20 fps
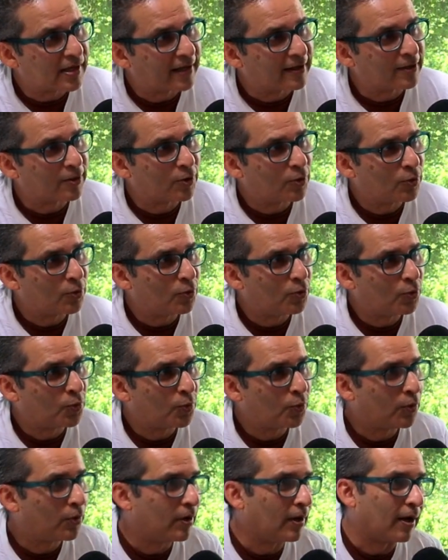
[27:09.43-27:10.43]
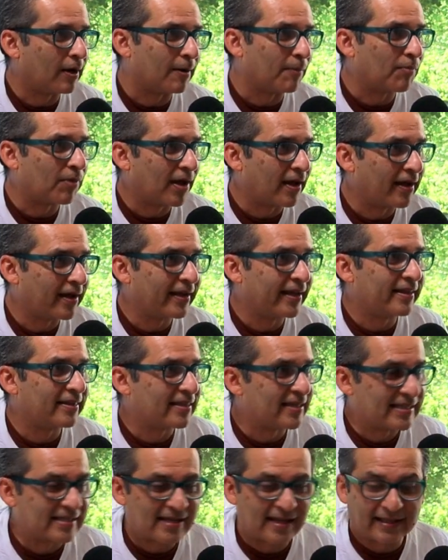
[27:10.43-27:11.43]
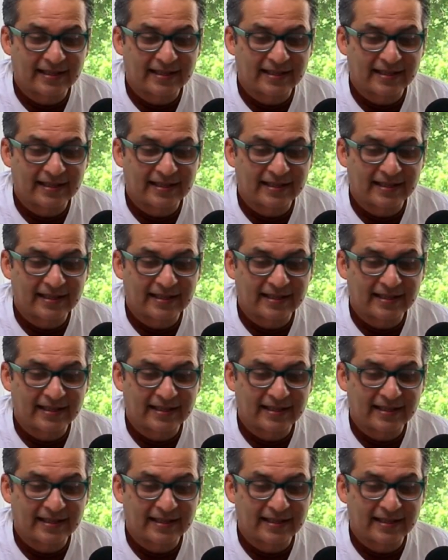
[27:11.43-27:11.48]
like, who are applying and things